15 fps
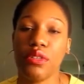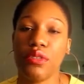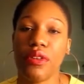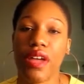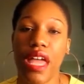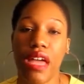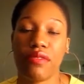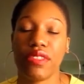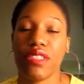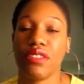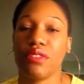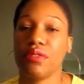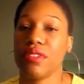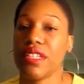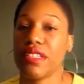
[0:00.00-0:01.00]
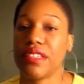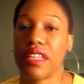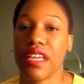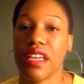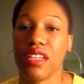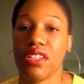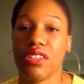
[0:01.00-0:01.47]
You don't have to do
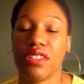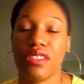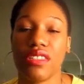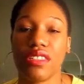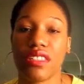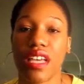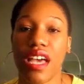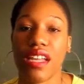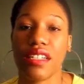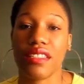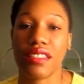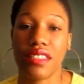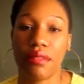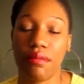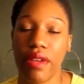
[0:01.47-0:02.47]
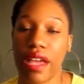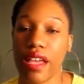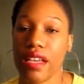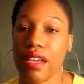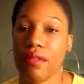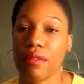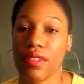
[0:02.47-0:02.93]
anything. You can just kind of sit
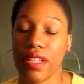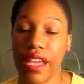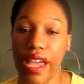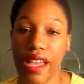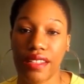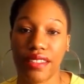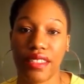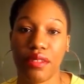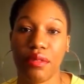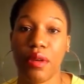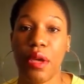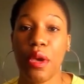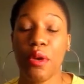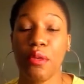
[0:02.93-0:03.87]
back and relax and